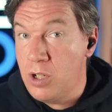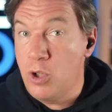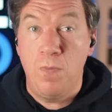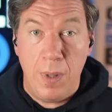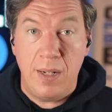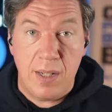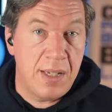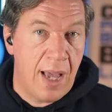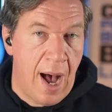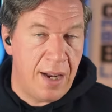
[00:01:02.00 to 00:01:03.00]
to be
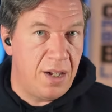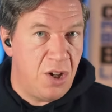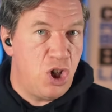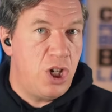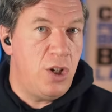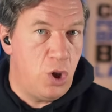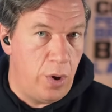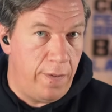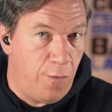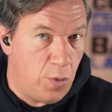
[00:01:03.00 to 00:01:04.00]
discarded and she
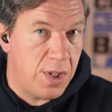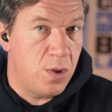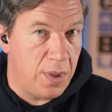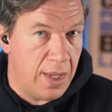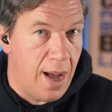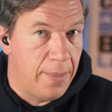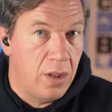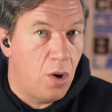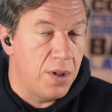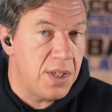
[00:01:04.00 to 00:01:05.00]
joined forces with Carmen
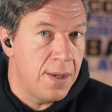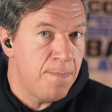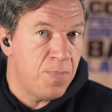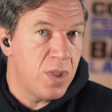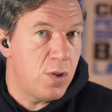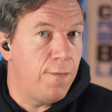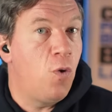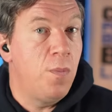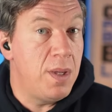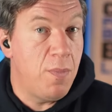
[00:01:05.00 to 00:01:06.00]
Lawrence to
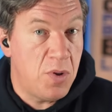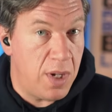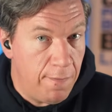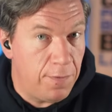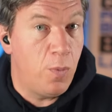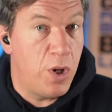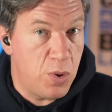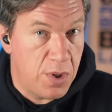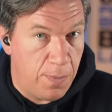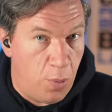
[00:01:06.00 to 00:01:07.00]
form the most
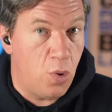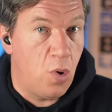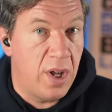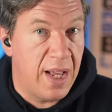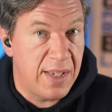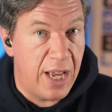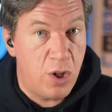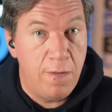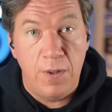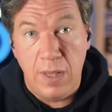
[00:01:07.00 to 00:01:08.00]
influential support
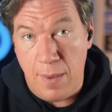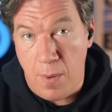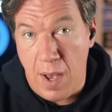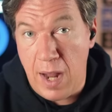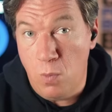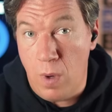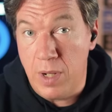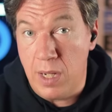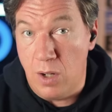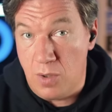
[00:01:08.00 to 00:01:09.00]
organisation for Labor Party
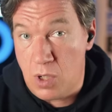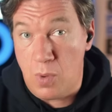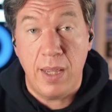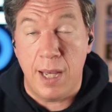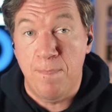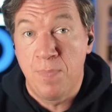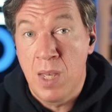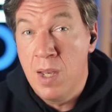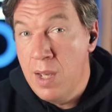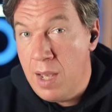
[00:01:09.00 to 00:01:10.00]
women in Australia,
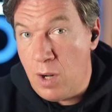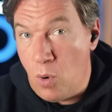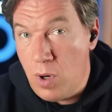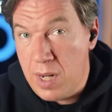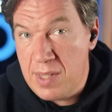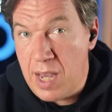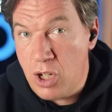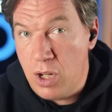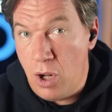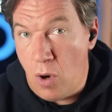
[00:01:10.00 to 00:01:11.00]
an
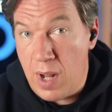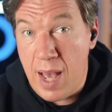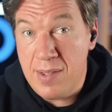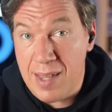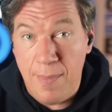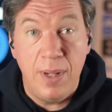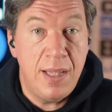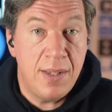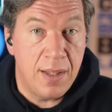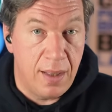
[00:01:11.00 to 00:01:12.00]
organisation known as
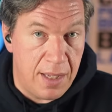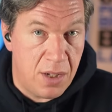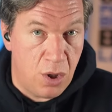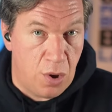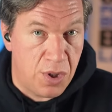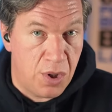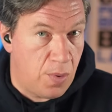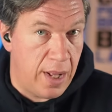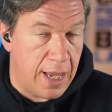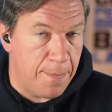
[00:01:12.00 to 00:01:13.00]
Emily's List
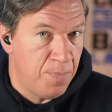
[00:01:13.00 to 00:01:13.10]
Australia.